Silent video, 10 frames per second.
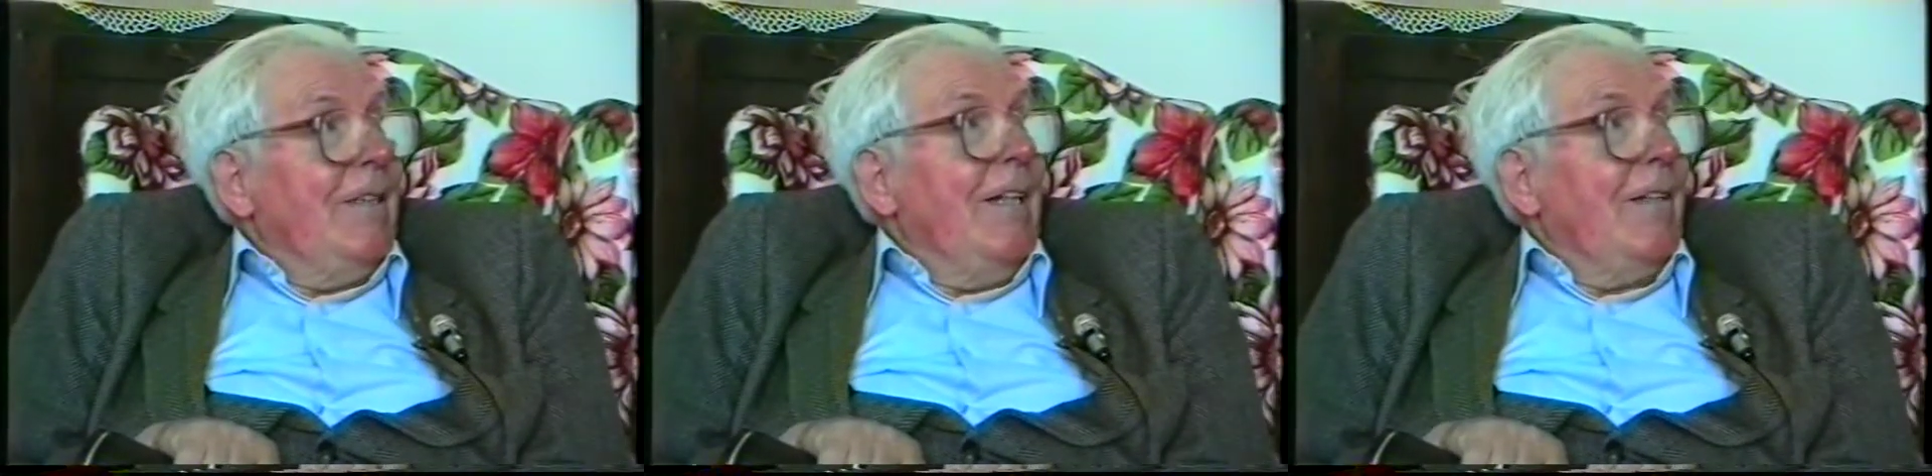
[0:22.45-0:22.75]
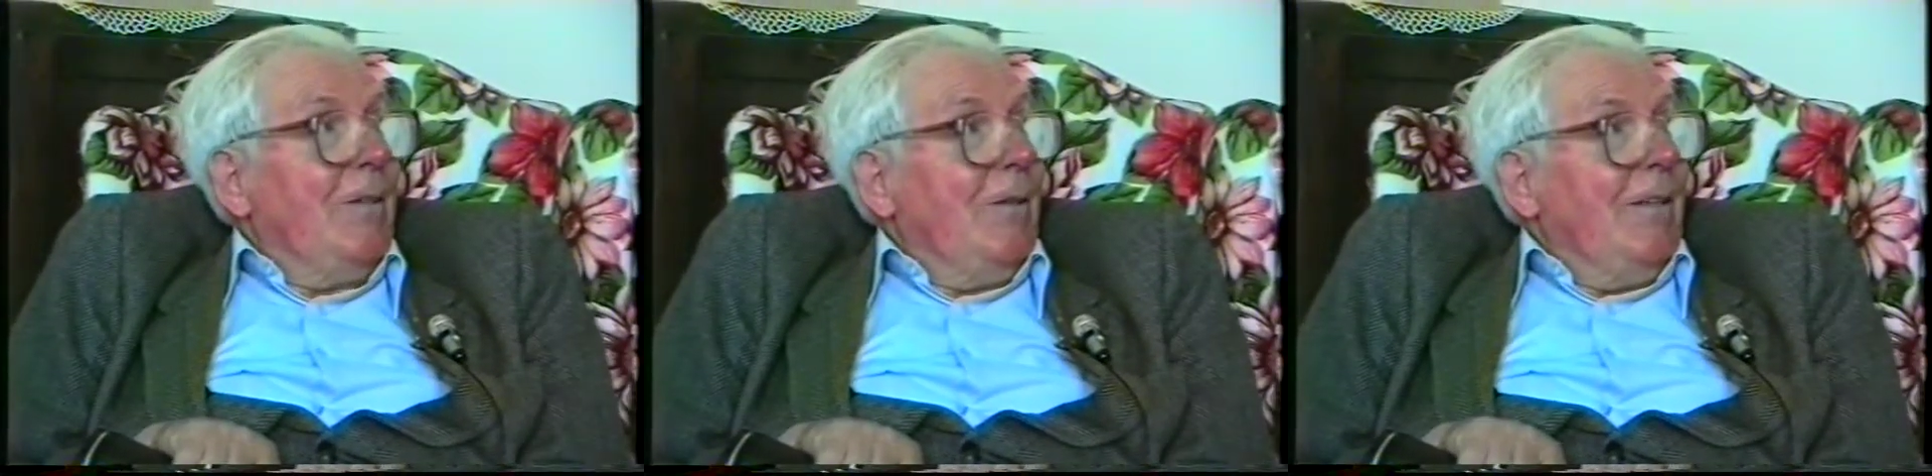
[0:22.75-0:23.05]
day
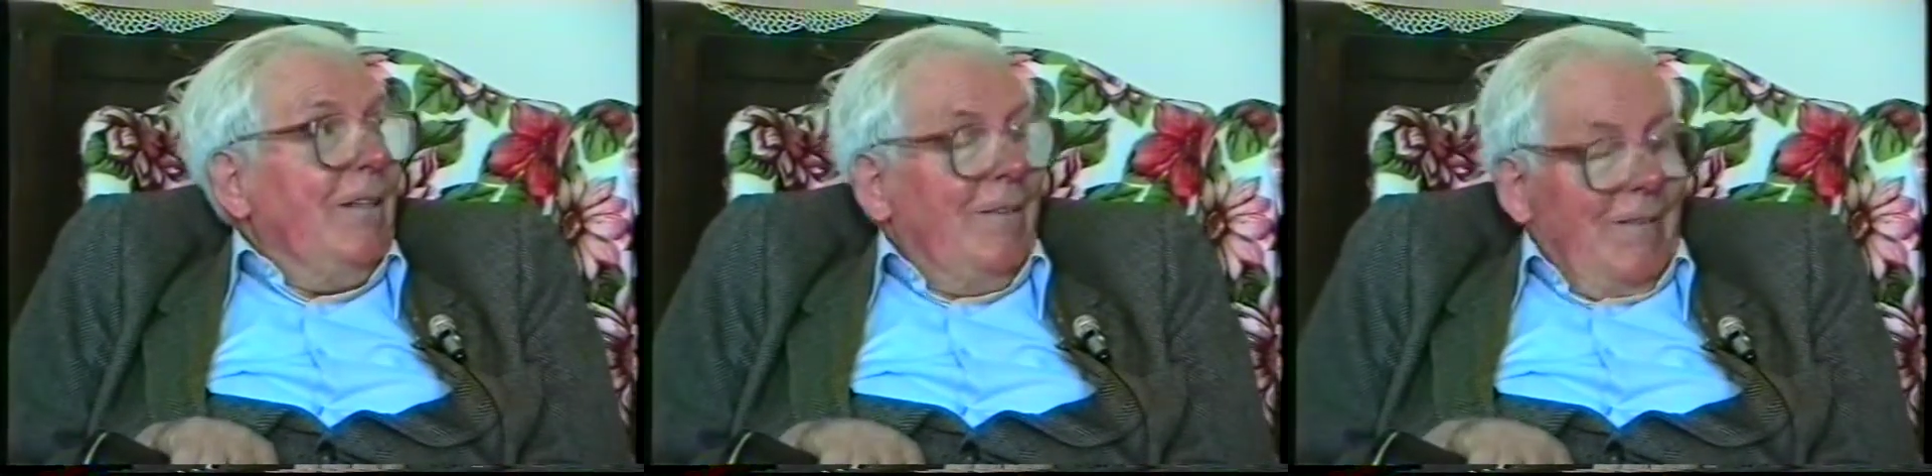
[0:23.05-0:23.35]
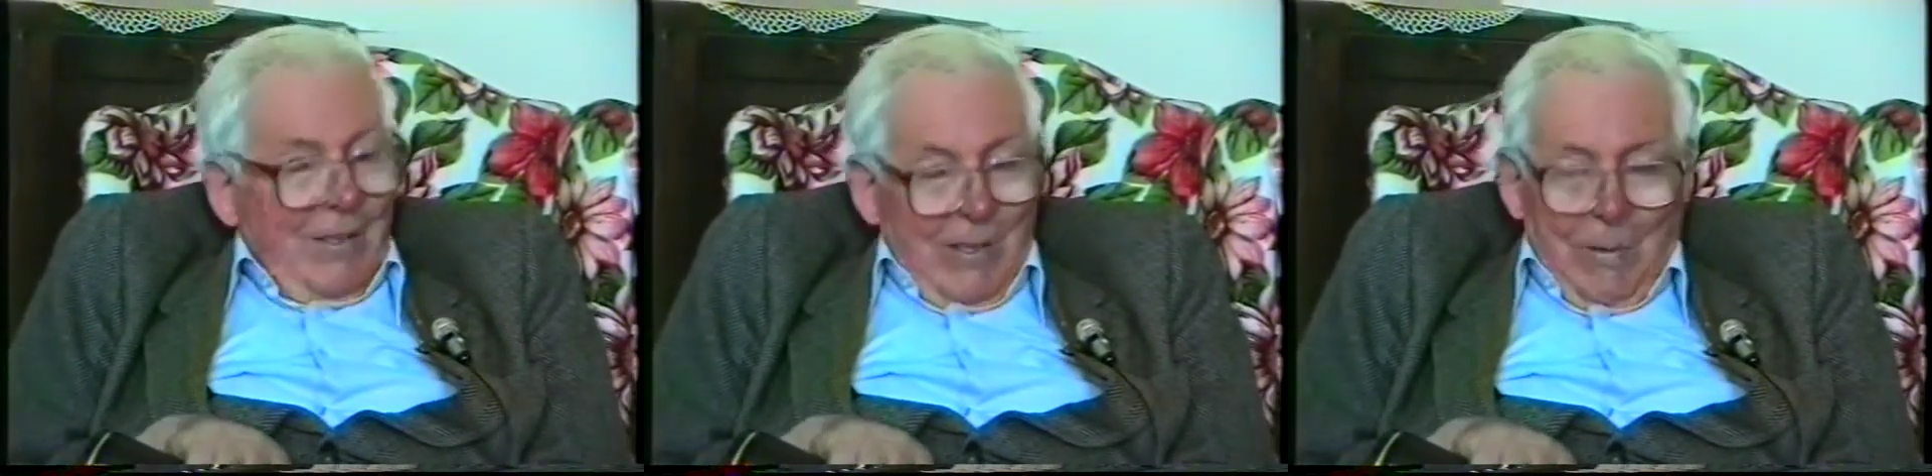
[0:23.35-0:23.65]
or two, isn't yes. it, of
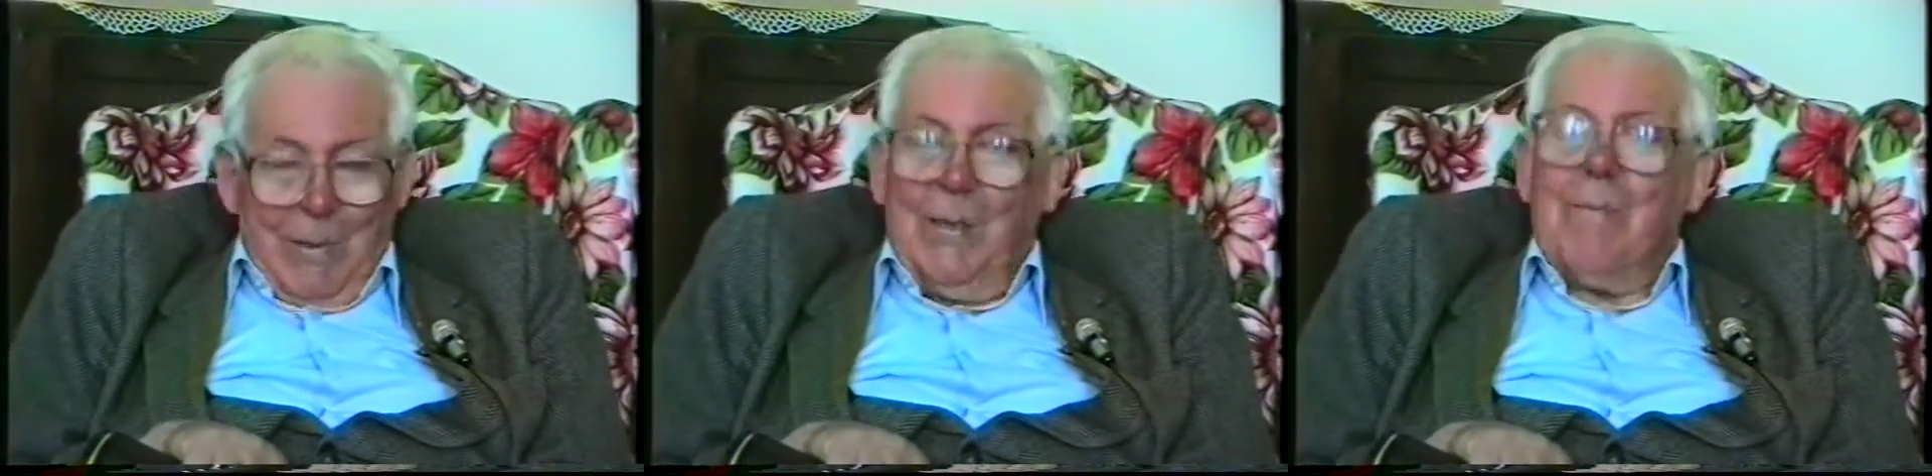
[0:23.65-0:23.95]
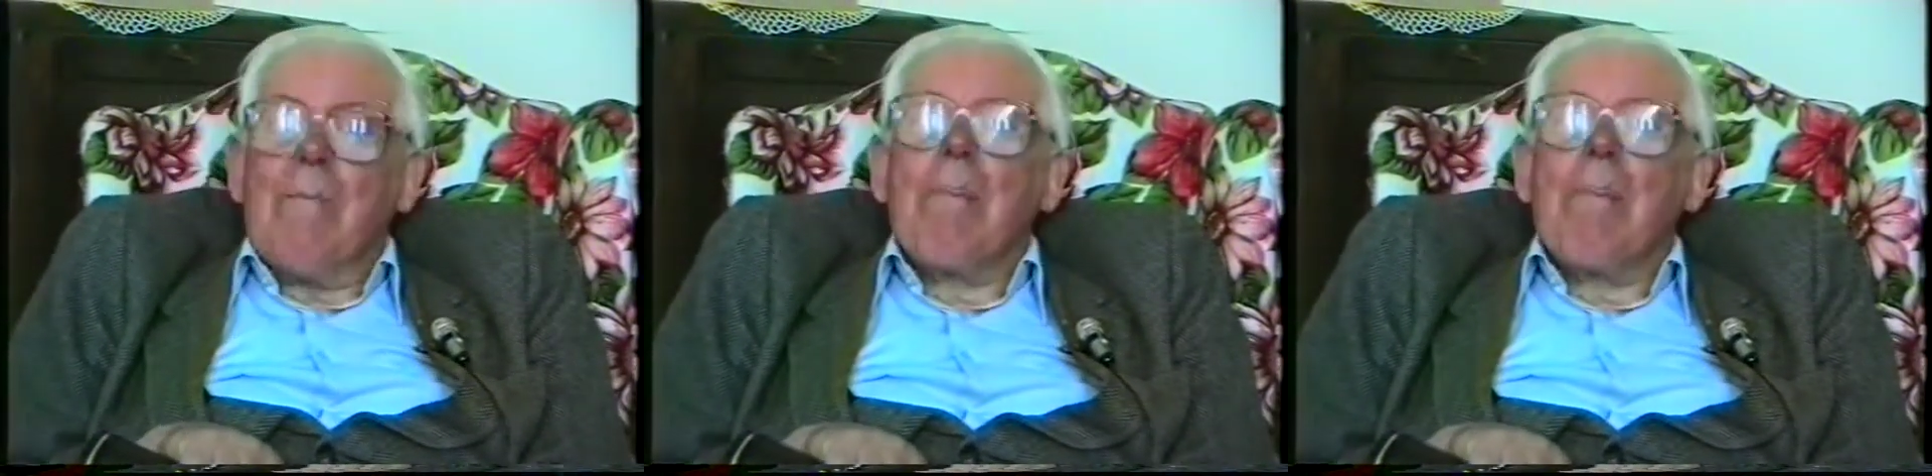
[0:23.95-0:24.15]
this time of year?